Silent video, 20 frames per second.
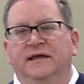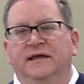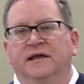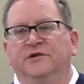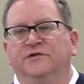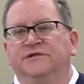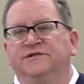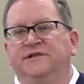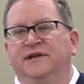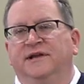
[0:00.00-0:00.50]

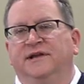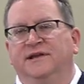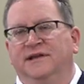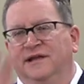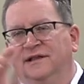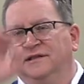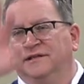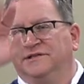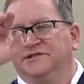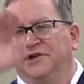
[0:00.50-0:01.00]
Interesting
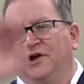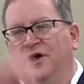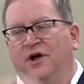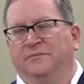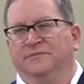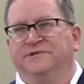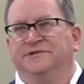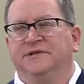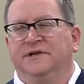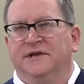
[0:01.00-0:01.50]
in the
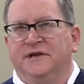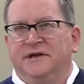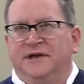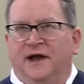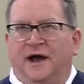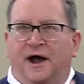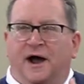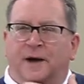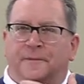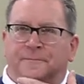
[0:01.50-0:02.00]
Psalms,
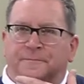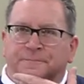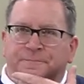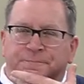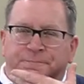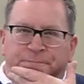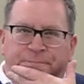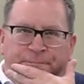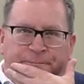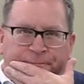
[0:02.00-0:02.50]

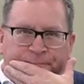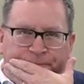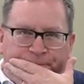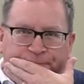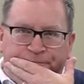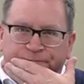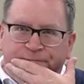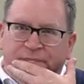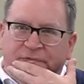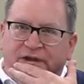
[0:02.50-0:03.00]

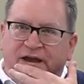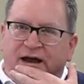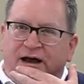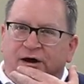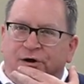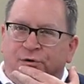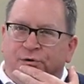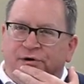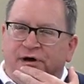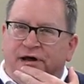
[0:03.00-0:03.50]

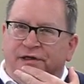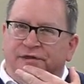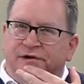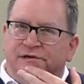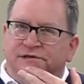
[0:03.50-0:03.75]
how